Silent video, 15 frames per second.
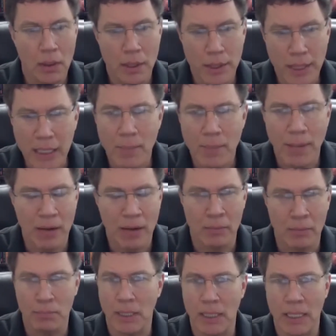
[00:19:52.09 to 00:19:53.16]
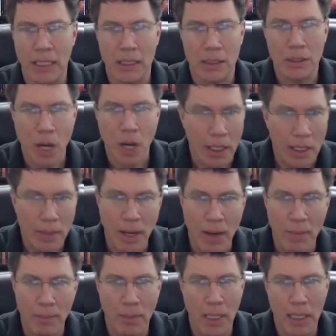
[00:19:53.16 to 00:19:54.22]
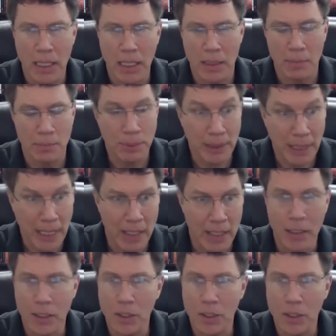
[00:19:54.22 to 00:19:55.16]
think about money and talk about money and plan,